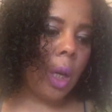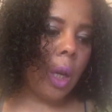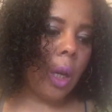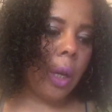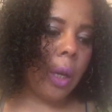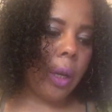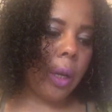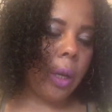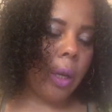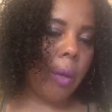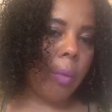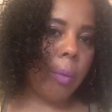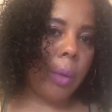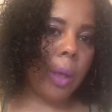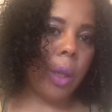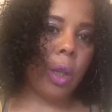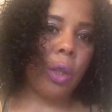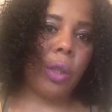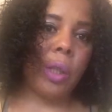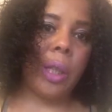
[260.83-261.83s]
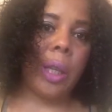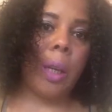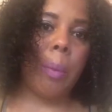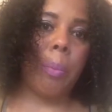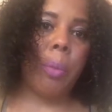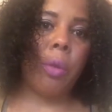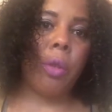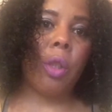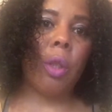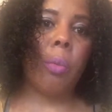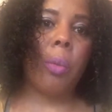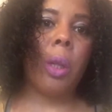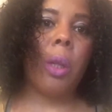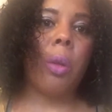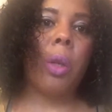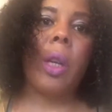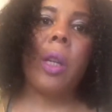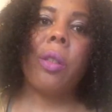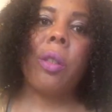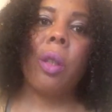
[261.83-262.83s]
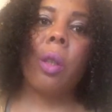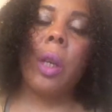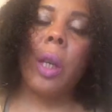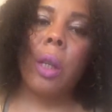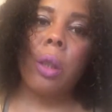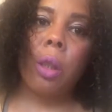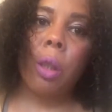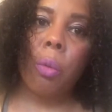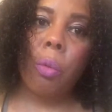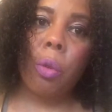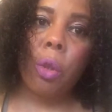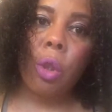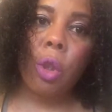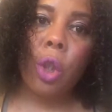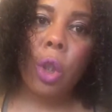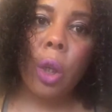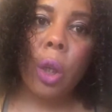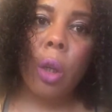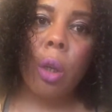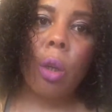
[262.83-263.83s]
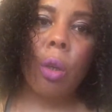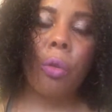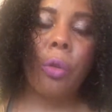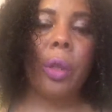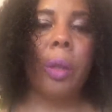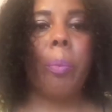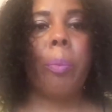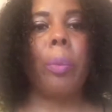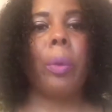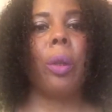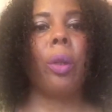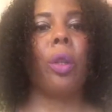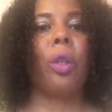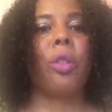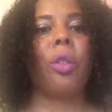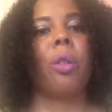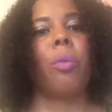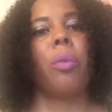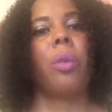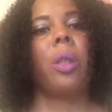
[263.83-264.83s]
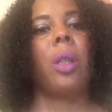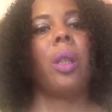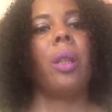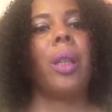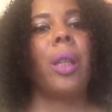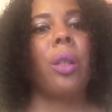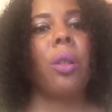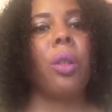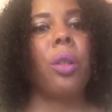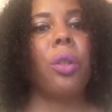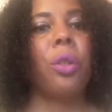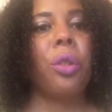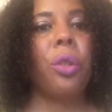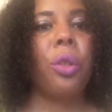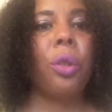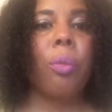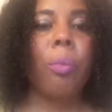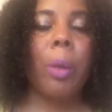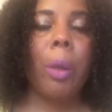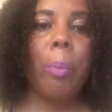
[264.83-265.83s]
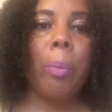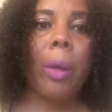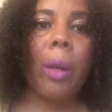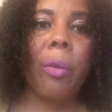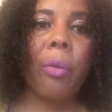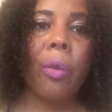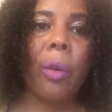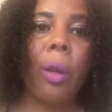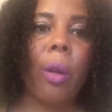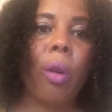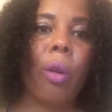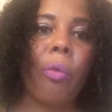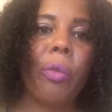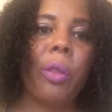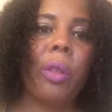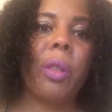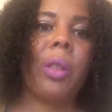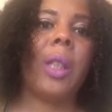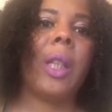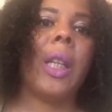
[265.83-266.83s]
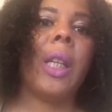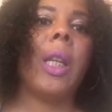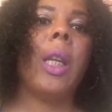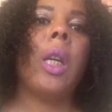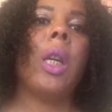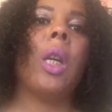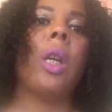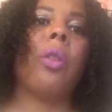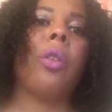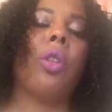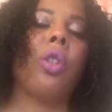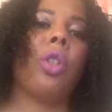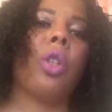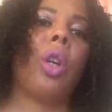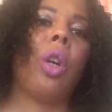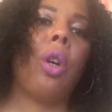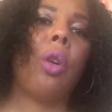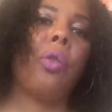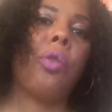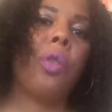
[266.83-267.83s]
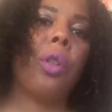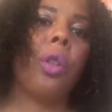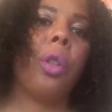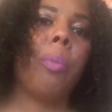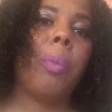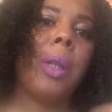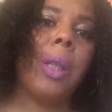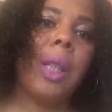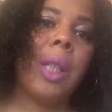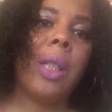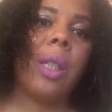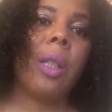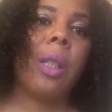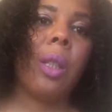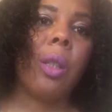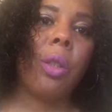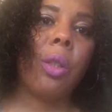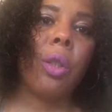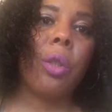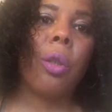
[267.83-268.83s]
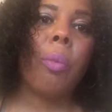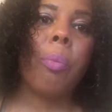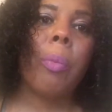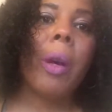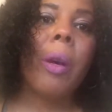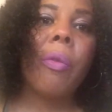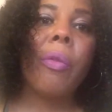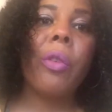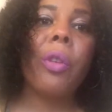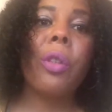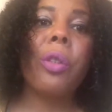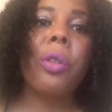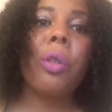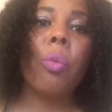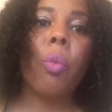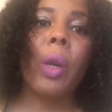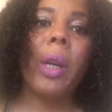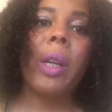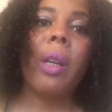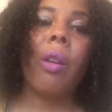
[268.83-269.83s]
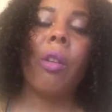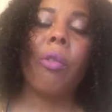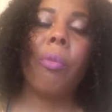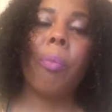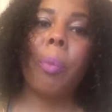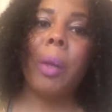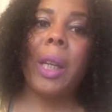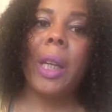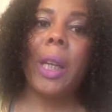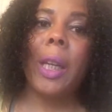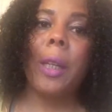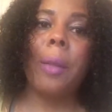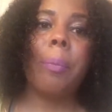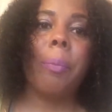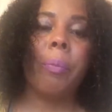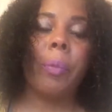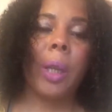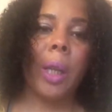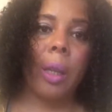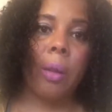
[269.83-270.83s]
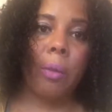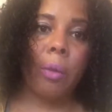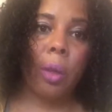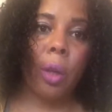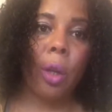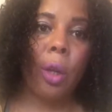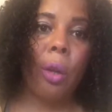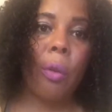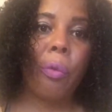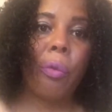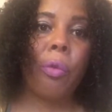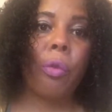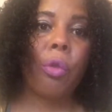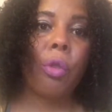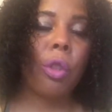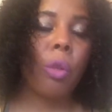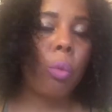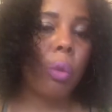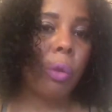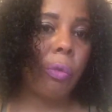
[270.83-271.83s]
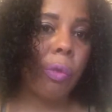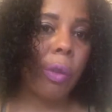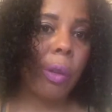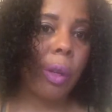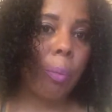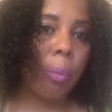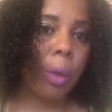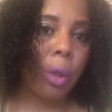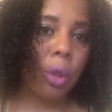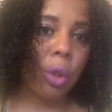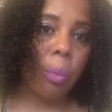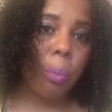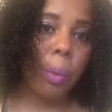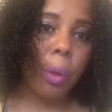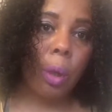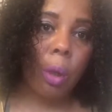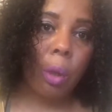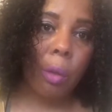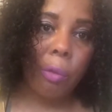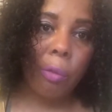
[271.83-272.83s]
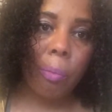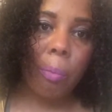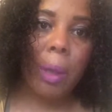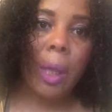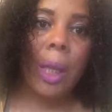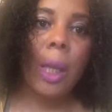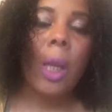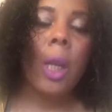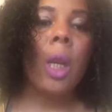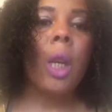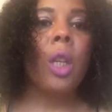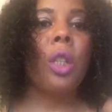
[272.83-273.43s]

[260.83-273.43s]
Because it happened to me as I was a child, and because I was connected to my mother, obviously the child's going to be listening to the mother's way of being, and her thoughts were very much a part of me.